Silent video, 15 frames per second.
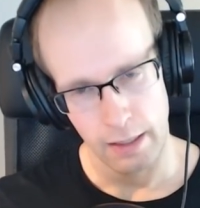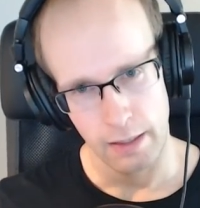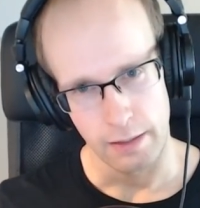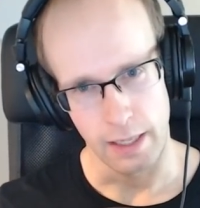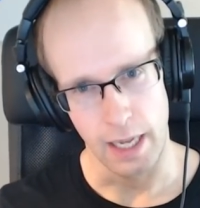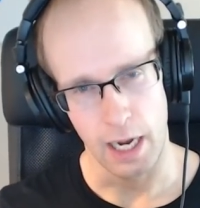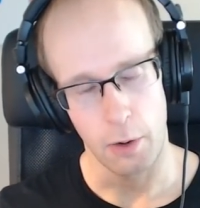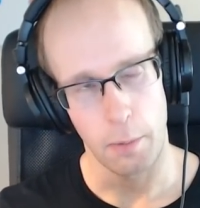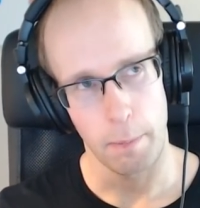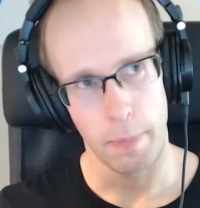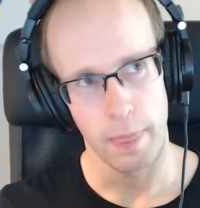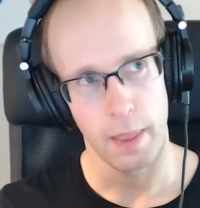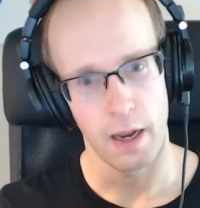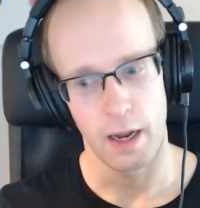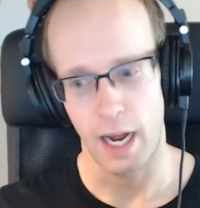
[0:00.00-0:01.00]
Now,
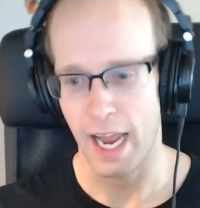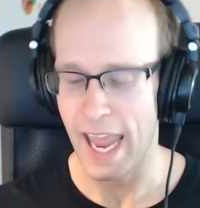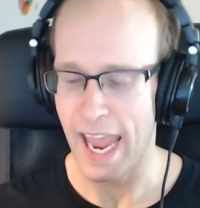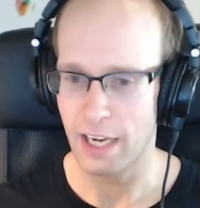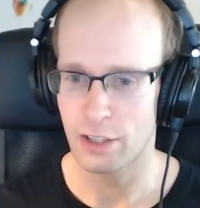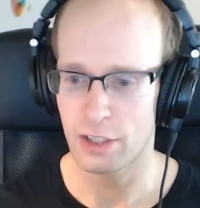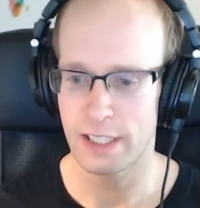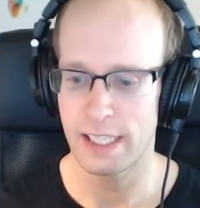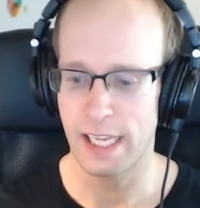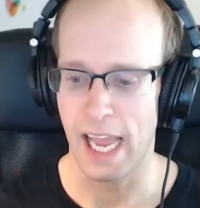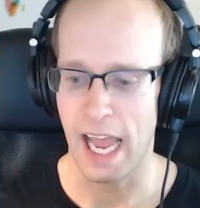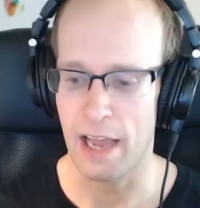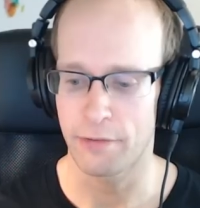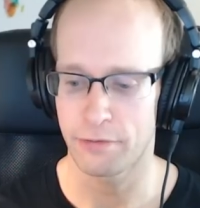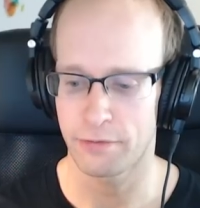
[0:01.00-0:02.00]
I
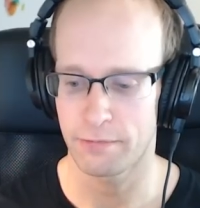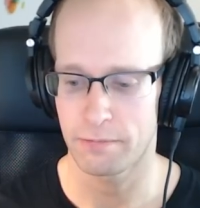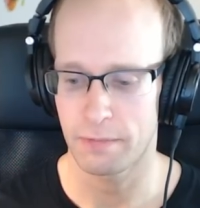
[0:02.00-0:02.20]
have